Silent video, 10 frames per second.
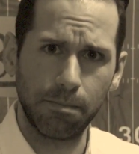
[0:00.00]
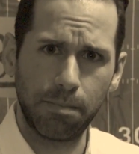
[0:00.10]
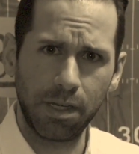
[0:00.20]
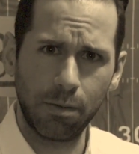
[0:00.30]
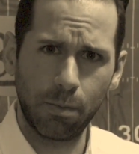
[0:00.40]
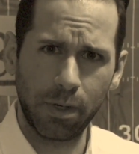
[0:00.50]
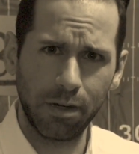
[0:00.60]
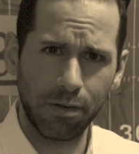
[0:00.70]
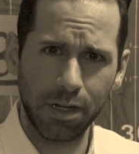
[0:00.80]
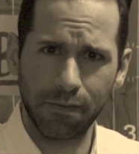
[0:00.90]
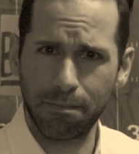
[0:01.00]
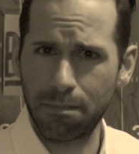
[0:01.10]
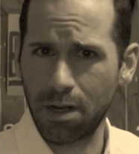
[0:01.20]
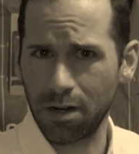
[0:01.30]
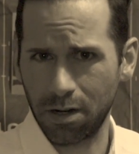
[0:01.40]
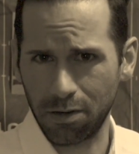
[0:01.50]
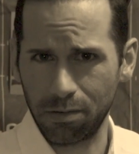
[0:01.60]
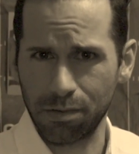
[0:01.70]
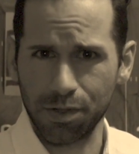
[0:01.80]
Be weary of Margot.